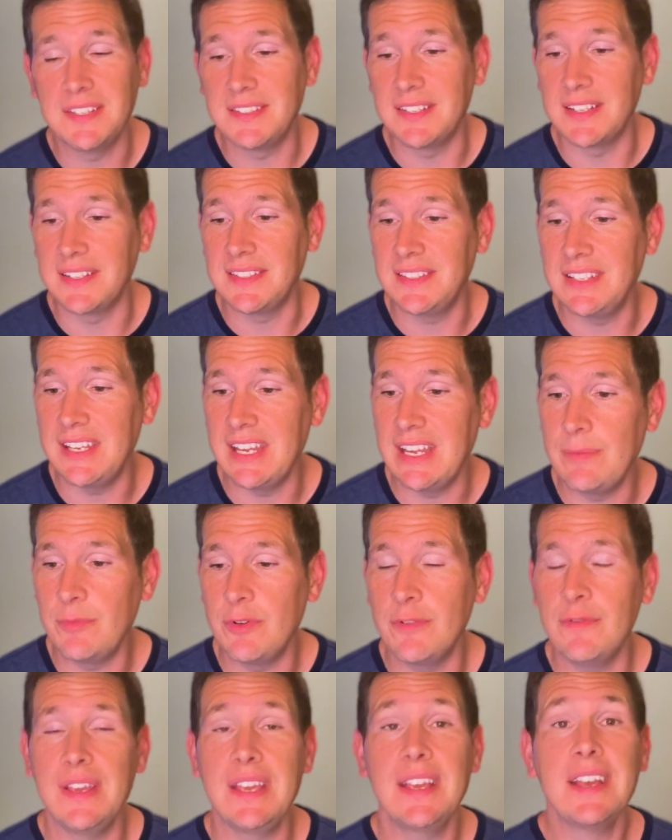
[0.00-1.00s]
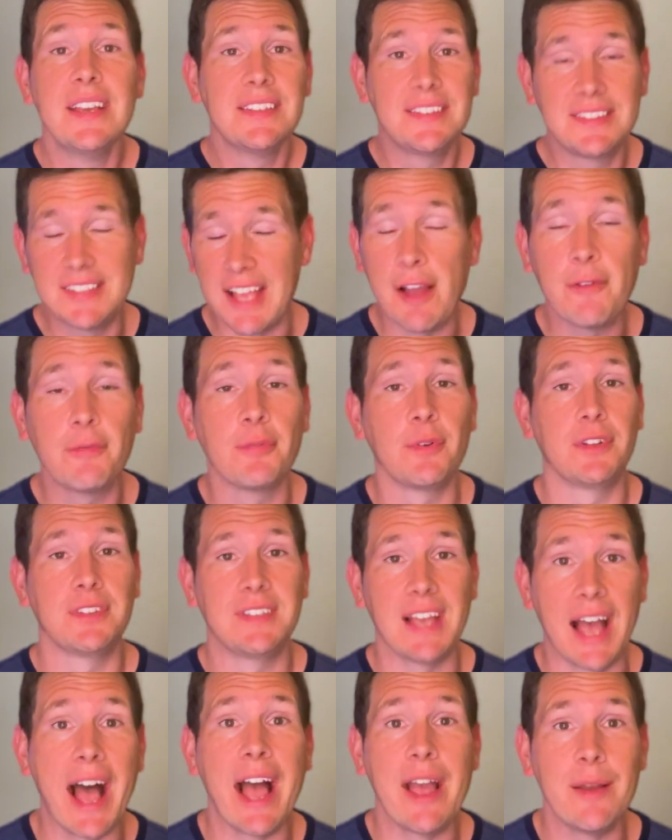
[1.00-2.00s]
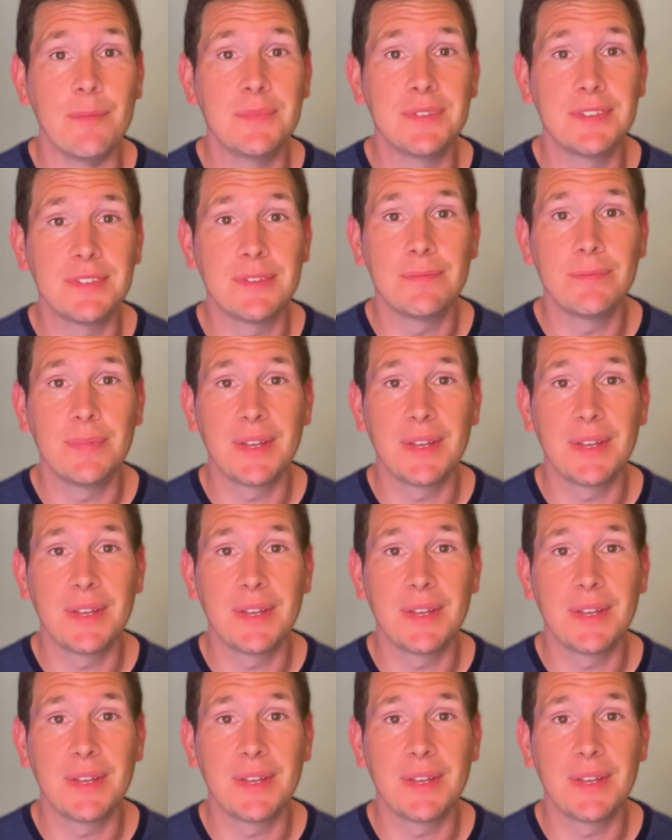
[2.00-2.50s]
sixteen movie several times